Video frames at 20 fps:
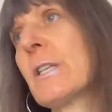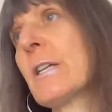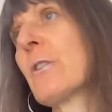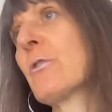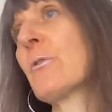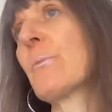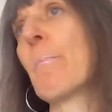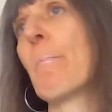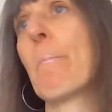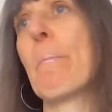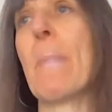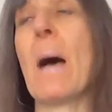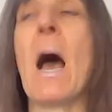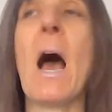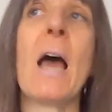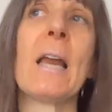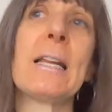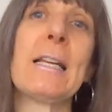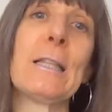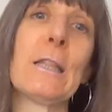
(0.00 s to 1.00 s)
There's
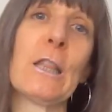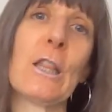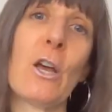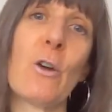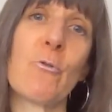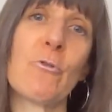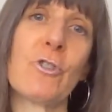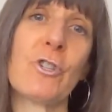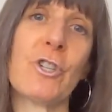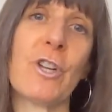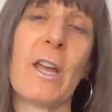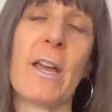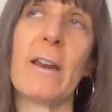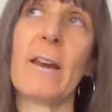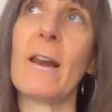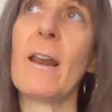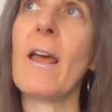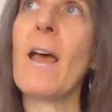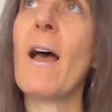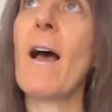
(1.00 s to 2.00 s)
body
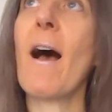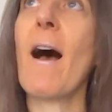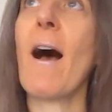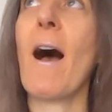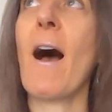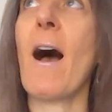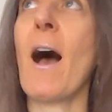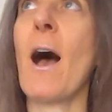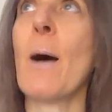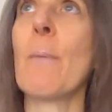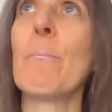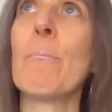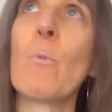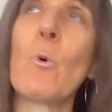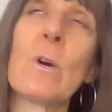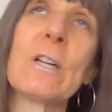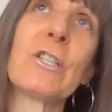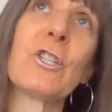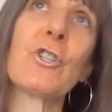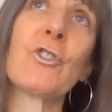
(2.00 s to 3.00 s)
lotion,
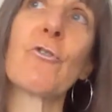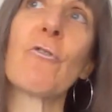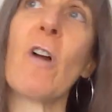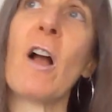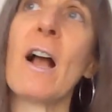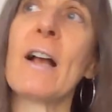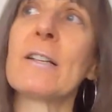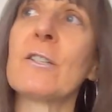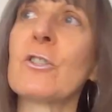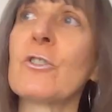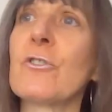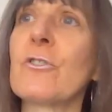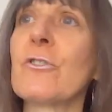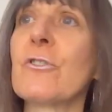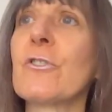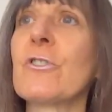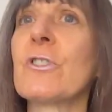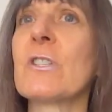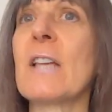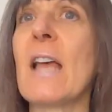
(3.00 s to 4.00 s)

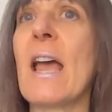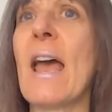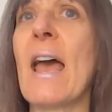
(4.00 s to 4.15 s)
moisturizers.